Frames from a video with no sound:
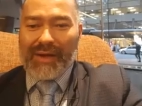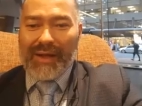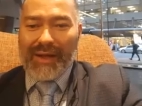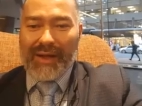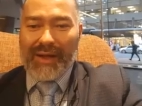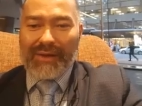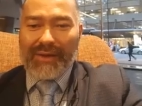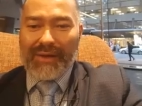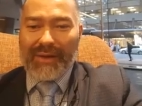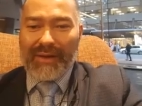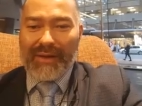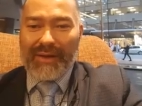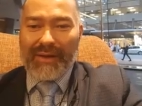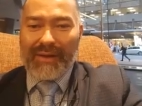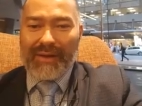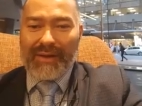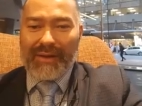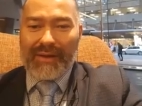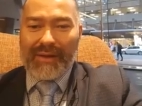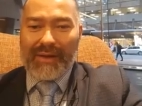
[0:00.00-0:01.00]
Eth
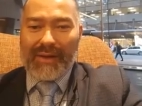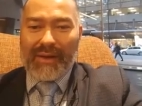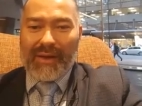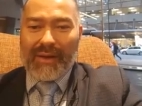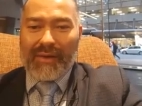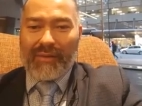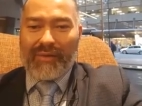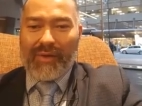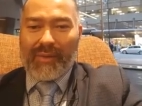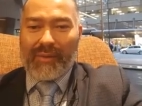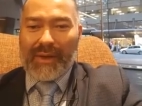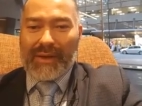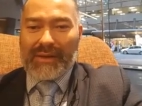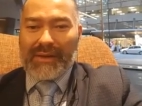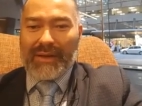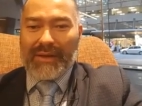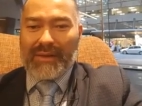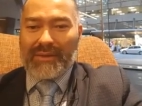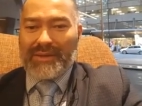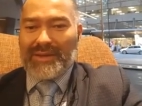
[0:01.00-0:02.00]
from
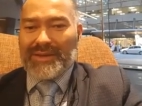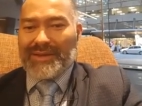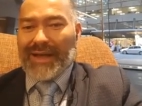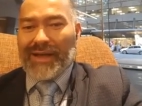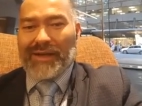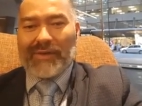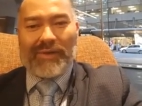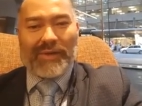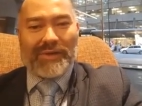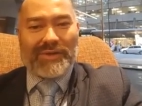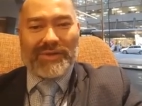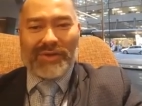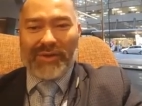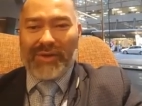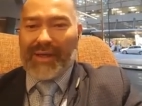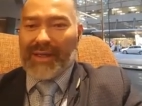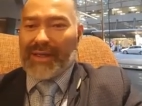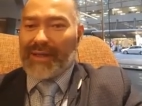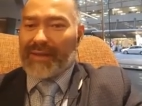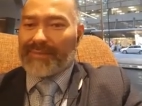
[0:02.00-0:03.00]
Blackdown, state of
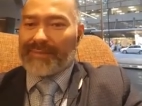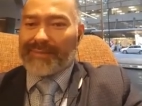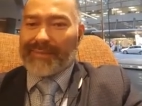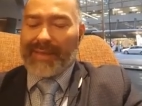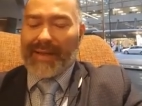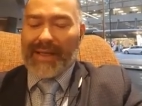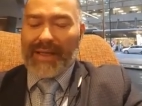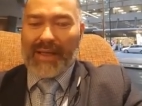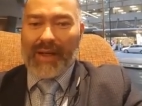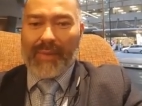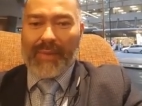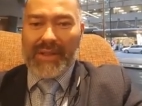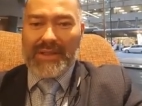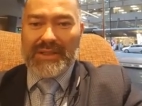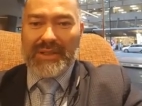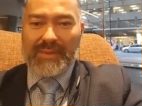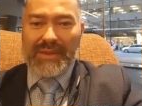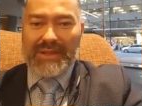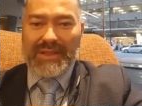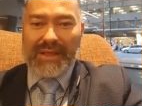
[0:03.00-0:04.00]
Victoria. Man, I bet
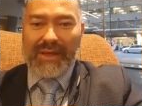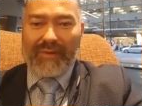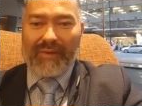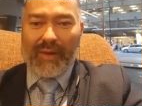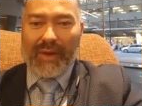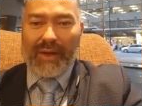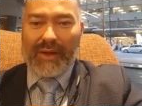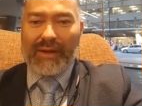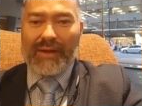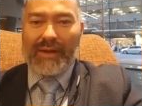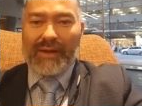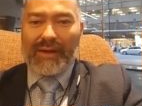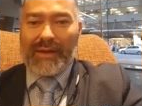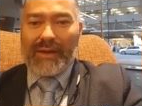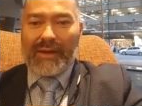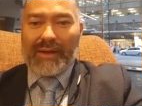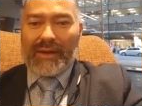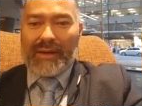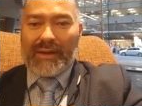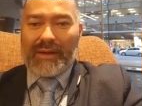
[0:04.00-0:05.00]
you're missing everyone.
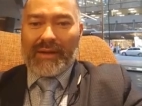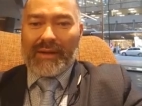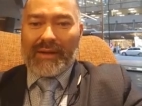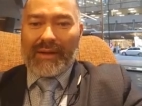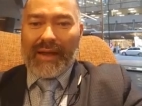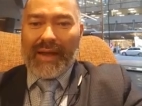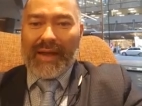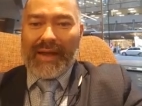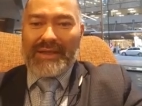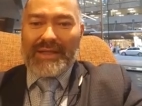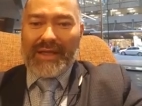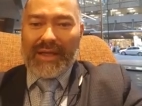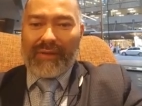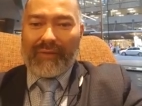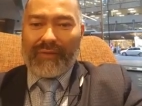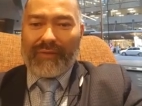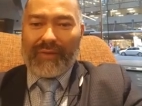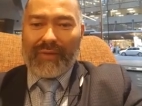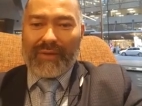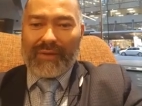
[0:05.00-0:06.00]
Hey
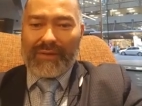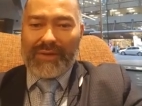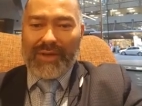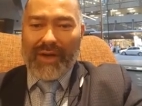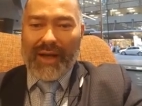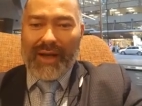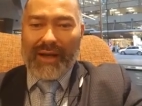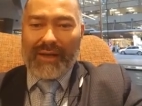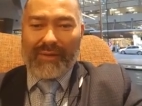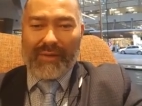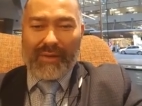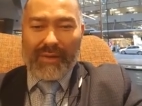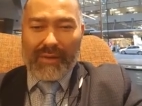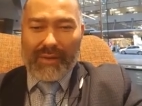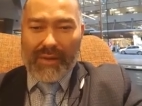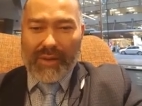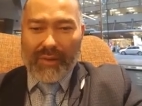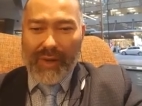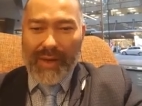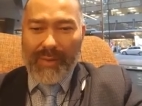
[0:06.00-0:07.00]
Jeff, Tyler,
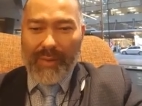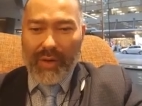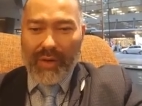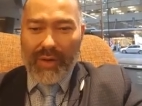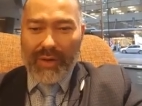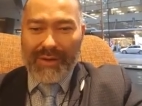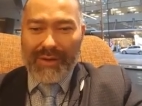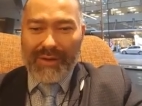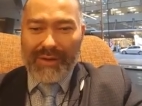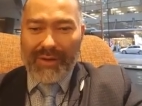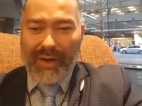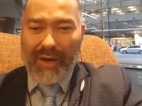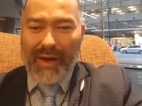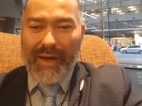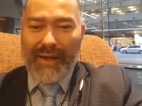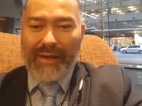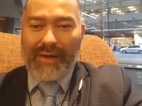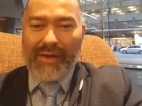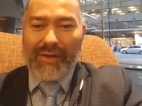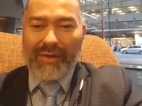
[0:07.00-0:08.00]
3 more.
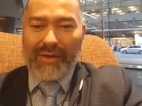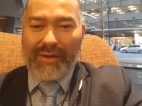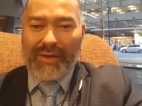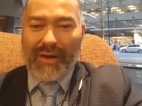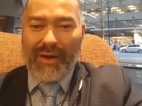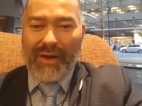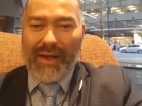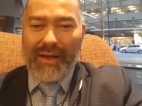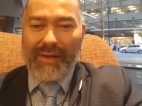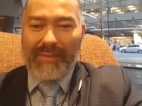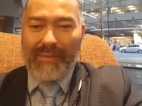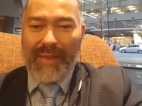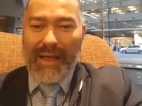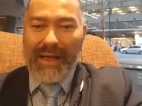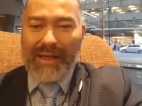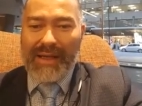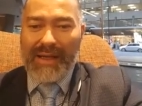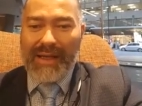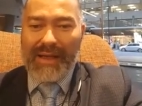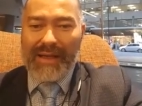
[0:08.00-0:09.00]
Diane, kia ora Diane,
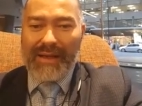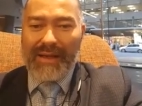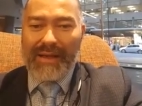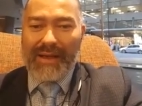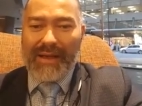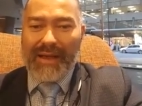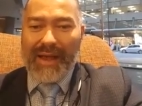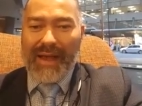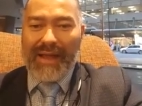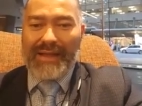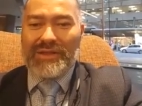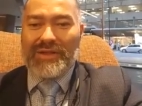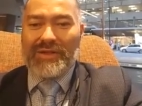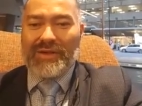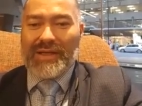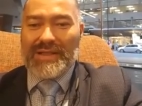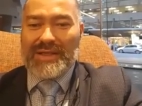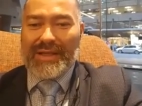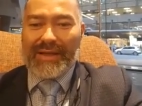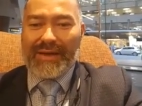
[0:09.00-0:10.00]
Melanie, and
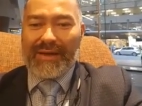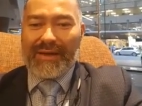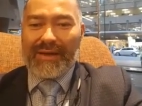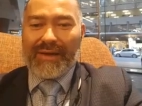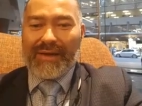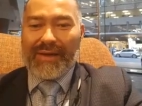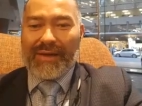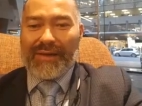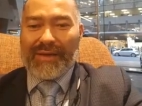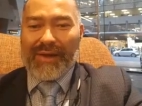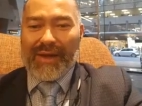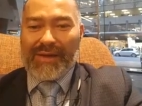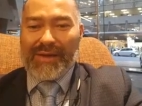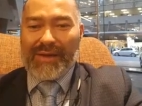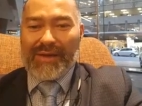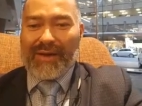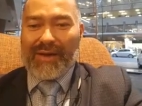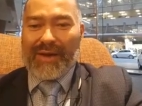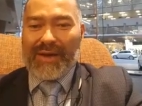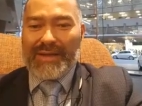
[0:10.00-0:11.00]
Teresa. Thank you
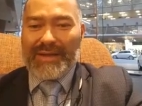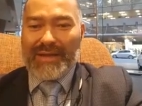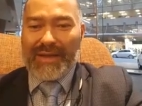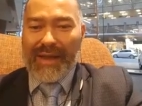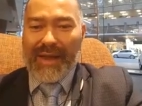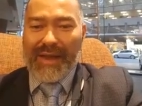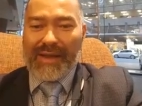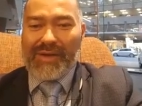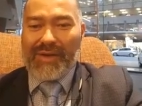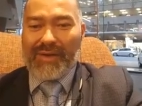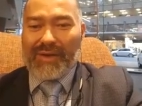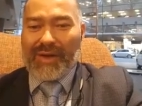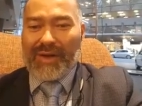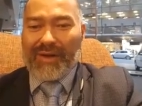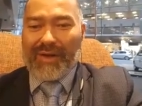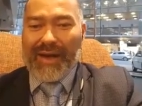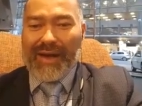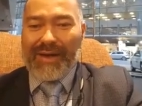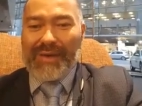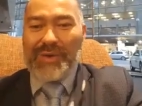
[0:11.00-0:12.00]
guys. And kia ora
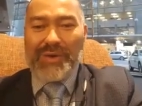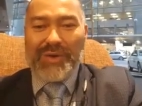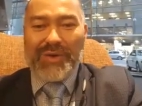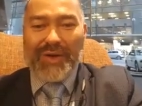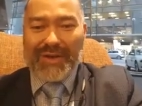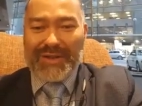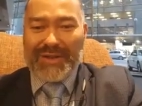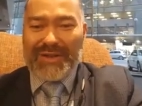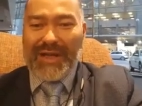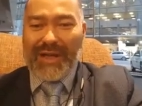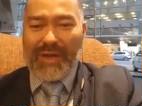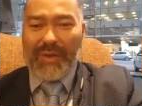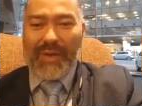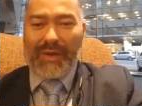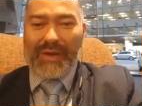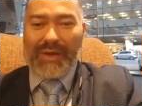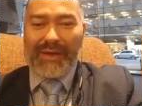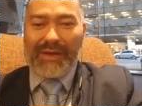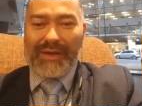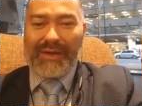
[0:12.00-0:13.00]
Craig. Ooh, got snuck one
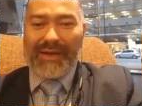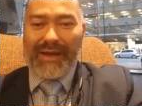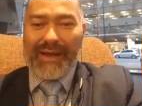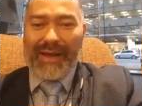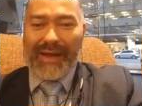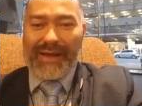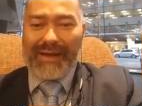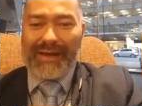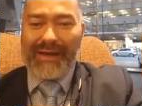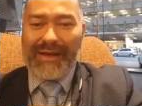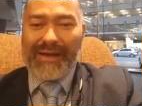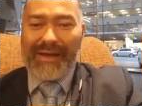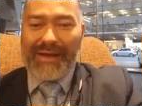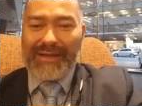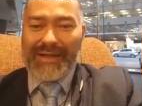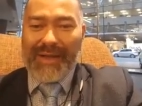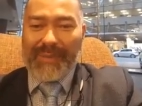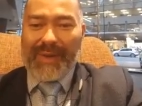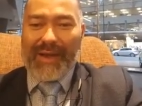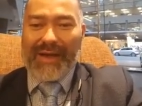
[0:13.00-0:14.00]
in. And
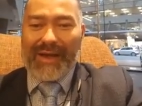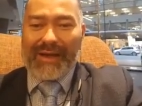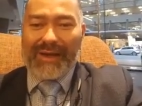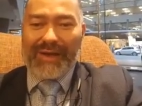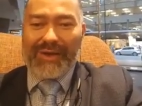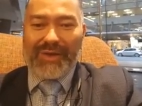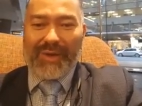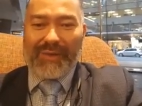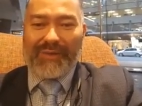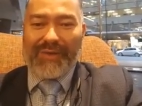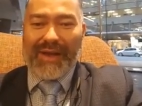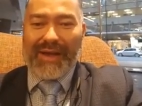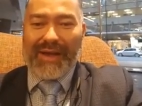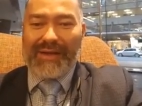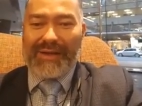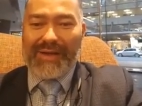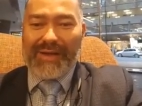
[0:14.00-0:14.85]
Tapihana, a top fan.